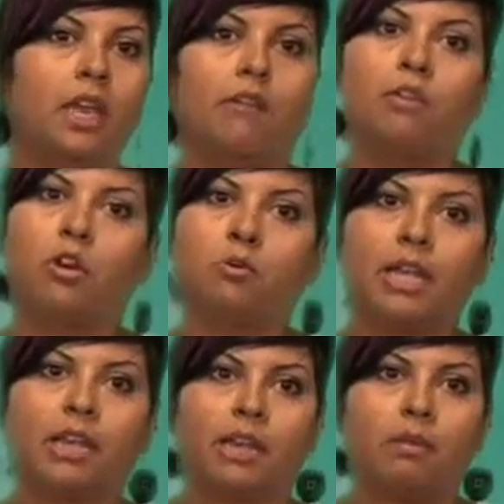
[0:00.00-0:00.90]
If you don't
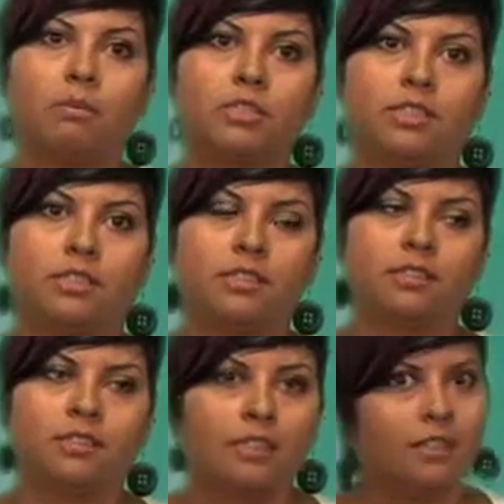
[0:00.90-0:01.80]
make an 80%,
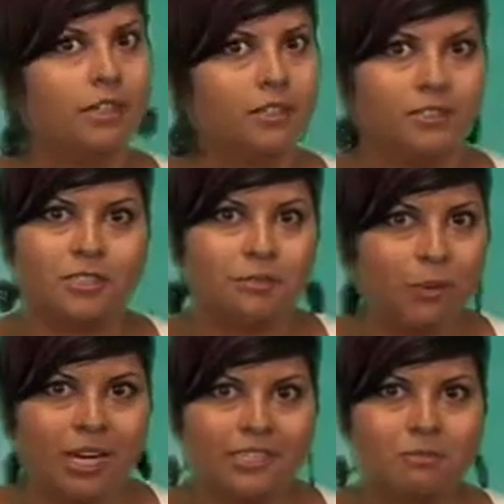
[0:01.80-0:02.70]
you just
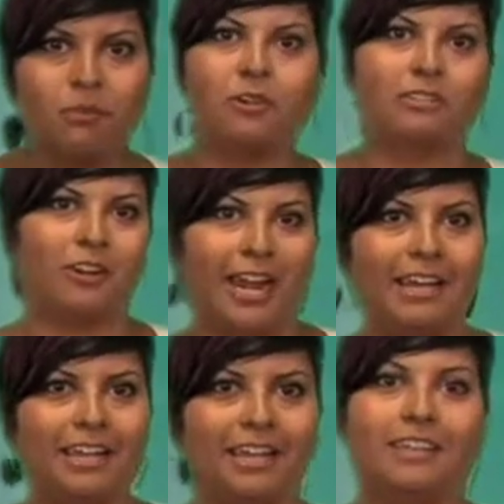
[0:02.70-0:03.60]
practice more and try
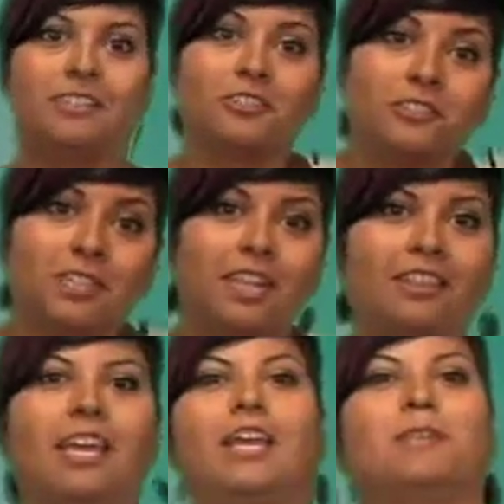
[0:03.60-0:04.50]
again until you
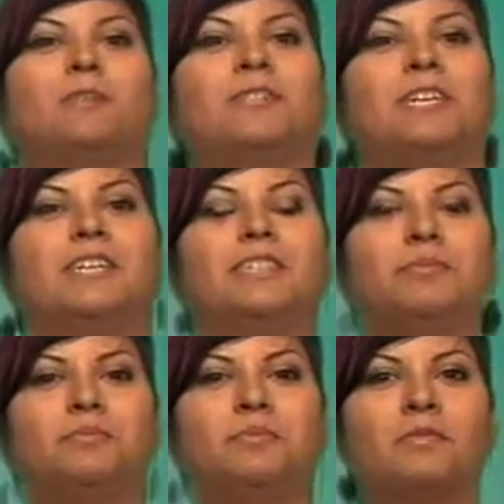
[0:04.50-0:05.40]
get the 80%.
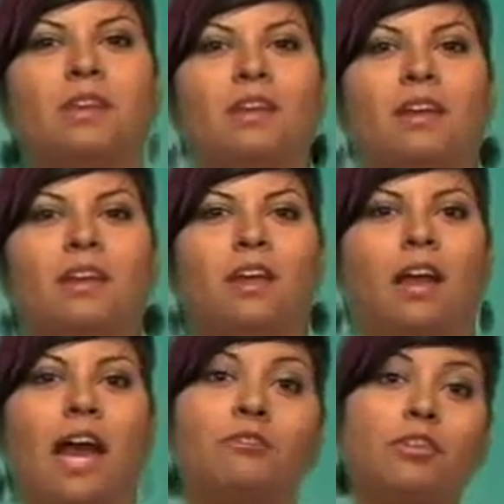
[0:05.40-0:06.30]

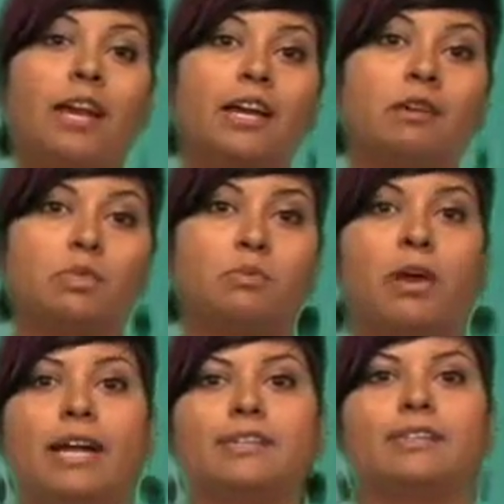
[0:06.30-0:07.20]
After that comes the
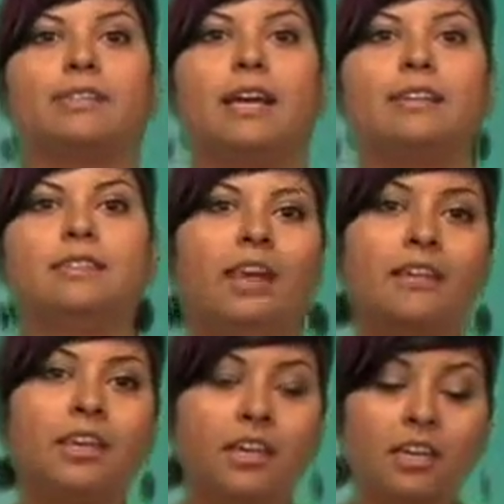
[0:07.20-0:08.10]
practice test, and
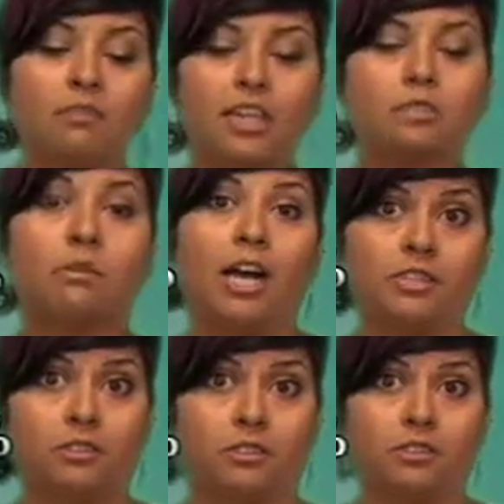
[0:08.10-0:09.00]
at the end of each
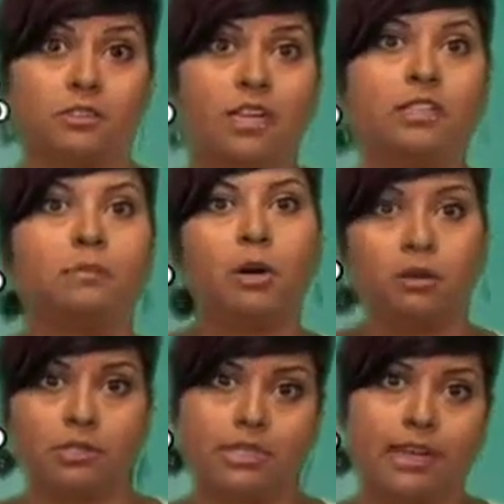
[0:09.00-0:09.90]
module is a
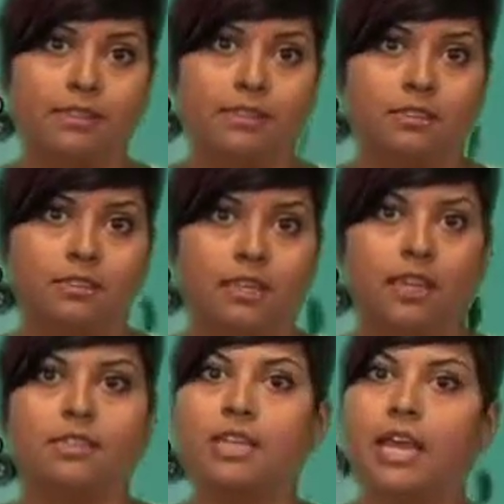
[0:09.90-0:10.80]
post-test,
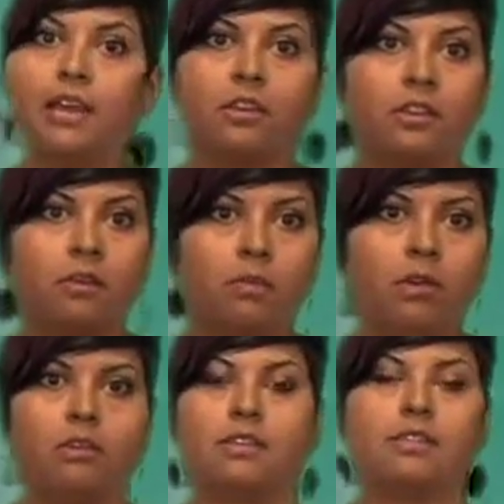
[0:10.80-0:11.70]
and it's taken on the
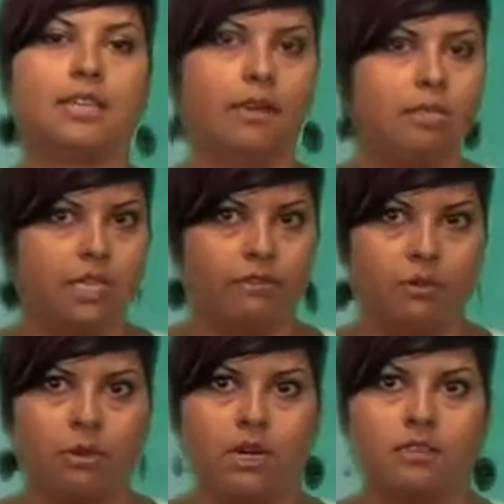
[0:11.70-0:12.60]
computer the same as
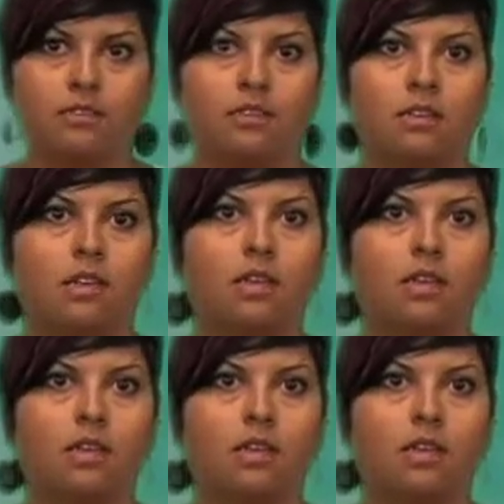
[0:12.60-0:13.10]
everyone else.